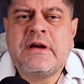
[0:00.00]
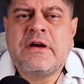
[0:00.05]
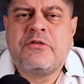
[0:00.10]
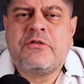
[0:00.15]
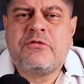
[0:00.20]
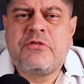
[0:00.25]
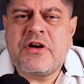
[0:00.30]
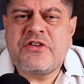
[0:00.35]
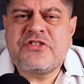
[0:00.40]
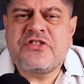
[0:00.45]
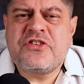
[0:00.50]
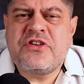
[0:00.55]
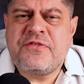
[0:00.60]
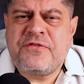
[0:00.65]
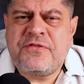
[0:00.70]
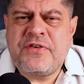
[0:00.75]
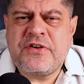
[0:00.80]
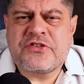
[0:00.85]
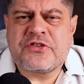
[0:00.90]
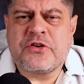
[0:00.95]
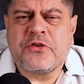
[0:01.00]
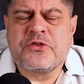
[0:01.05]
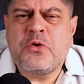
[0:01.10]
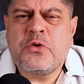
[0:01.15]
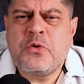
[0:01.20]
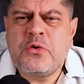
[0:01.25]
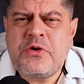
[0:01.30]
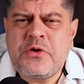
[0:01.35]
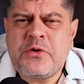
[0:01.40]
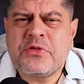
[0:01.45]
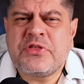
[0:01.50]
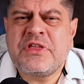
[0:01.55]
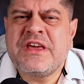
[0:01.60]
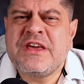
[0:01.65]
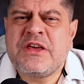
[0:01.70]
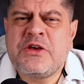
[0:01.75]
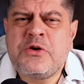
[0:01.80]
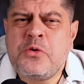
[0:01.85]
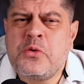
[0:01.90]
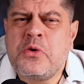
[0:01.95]
Russian officials, who do you
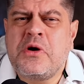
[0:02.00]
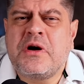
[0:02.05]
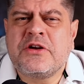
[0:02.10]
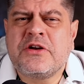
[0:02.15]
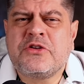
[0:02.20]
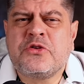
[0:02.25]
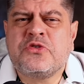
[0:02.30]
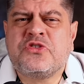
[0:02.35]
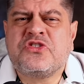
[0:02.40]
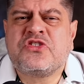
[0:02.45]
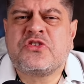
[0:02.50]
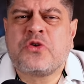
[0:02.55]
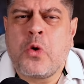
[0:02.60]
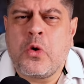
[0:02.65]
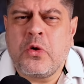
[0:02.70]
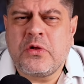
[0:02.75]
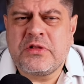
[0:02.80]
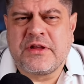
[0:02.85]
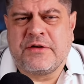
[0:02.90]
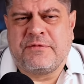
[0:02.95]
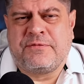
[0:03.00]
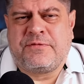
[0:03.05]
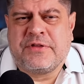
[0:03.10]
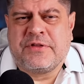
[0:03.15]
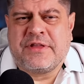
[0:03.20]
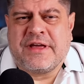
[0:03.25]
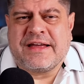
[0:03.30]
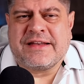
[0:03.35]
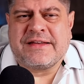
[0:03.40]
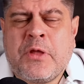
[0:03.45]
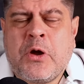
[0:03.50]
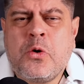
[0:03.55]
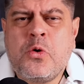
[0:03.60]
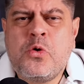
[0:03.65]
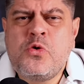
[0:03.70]
think you are to scold them for that?